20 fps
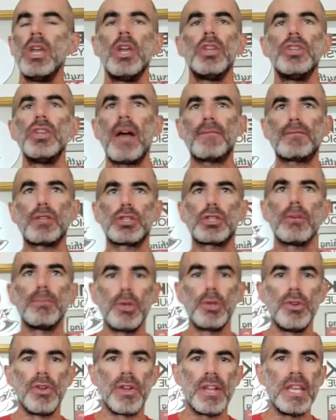You have to
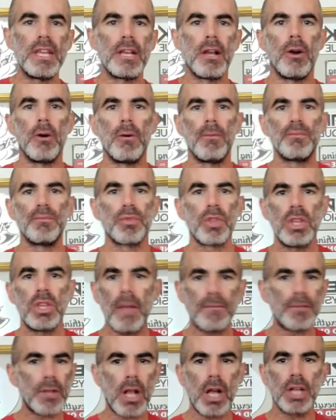subdue your ego. You
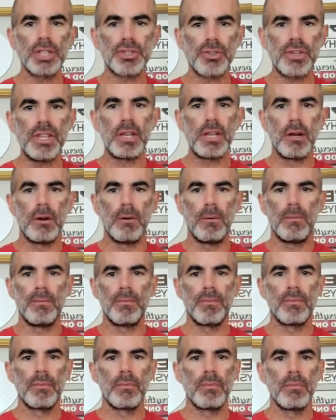have to cut your ego.
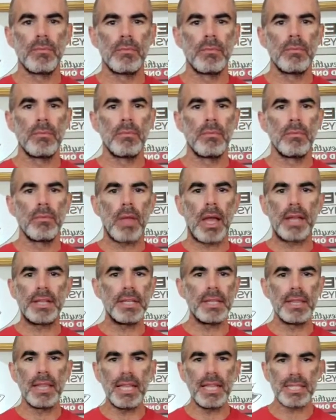I
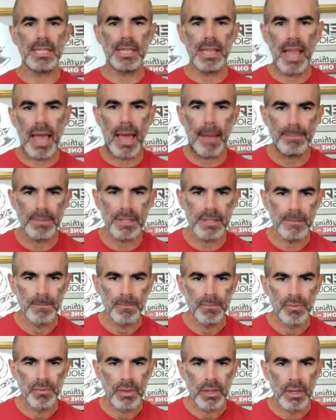did less laps
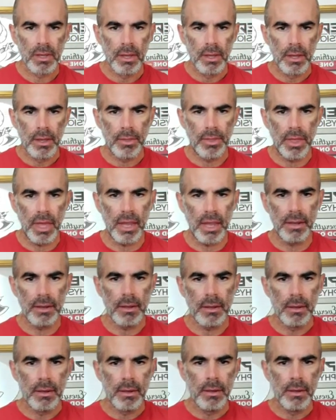than